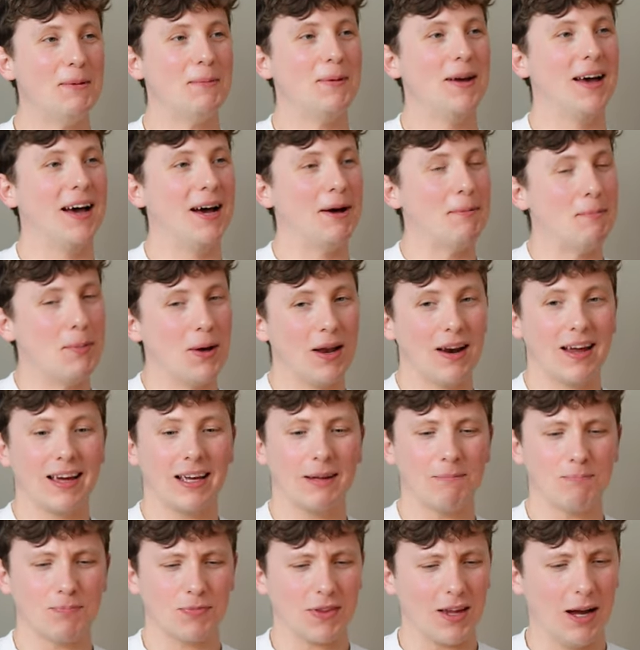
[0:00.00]
Yeah. But
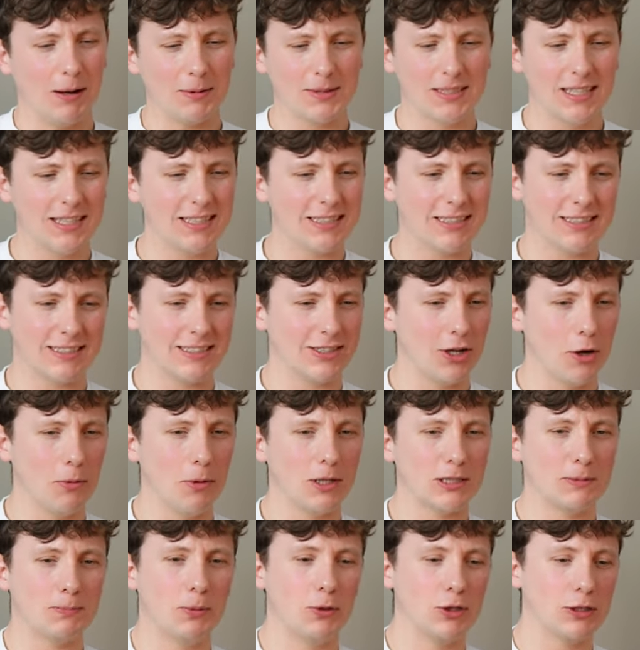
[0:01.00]
like I'm seeing so
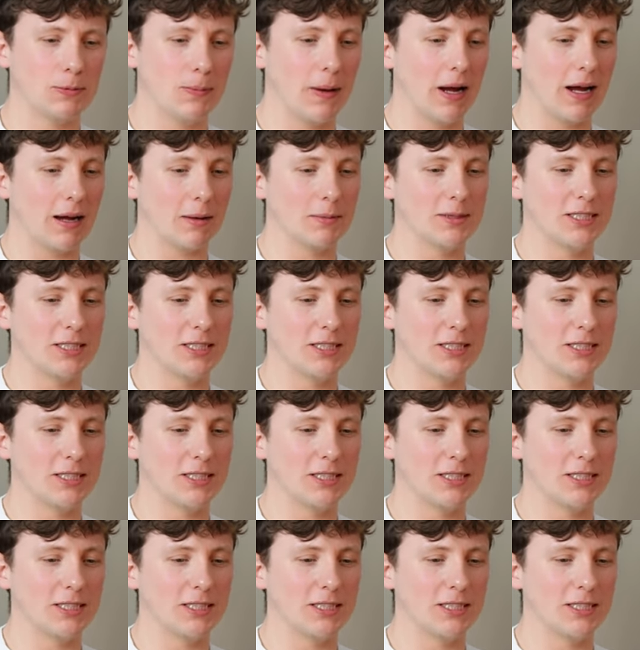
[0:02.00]
much pushback.